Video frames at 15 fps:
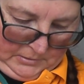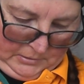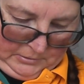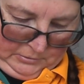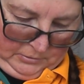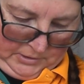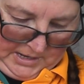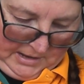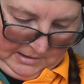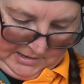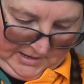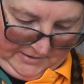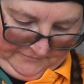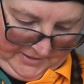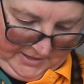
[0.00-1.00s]
Look how
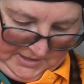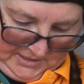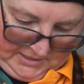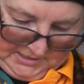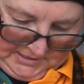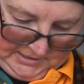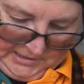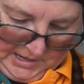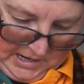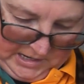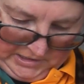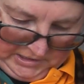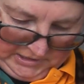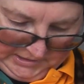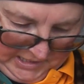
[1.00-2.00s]
lovely this
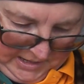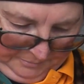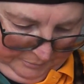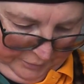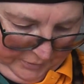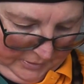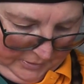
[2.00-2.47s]
lathers up.